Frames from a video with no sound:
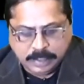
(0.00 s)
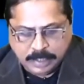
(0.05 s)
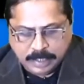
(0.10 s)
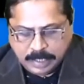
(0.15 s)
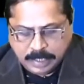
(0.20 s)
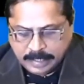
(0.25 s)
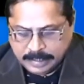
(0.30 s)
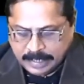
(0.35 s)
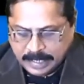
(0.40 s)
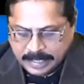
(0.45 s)

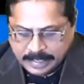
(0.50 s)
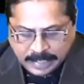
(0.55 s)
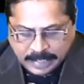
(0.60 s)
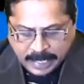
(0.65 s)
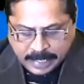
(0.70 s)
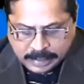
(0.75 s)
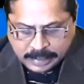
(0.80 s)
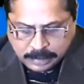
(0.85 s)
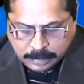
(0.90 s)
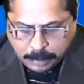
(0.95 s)
and I
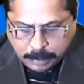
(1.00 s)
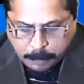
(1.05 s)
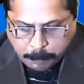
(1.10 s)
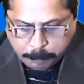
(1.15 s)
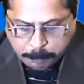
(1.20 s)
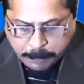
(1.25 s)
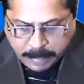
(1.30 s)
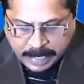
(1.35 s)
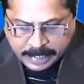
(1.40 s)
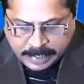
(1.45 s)
write
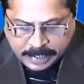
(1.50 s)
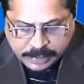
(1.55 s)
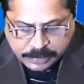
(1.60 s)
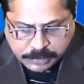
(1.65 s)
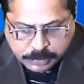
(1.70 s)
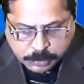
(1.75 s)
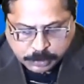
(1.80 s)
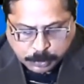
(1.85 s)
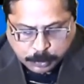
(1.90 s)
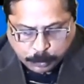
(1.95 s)

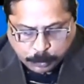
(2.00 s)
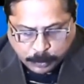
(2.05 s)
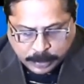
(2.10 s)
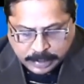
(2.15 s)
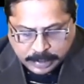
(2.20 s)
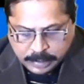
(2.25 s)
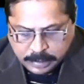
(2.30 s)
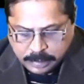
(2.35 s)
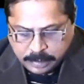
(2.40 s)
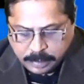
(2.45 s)

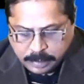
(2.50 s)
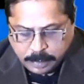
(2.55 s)
MySQL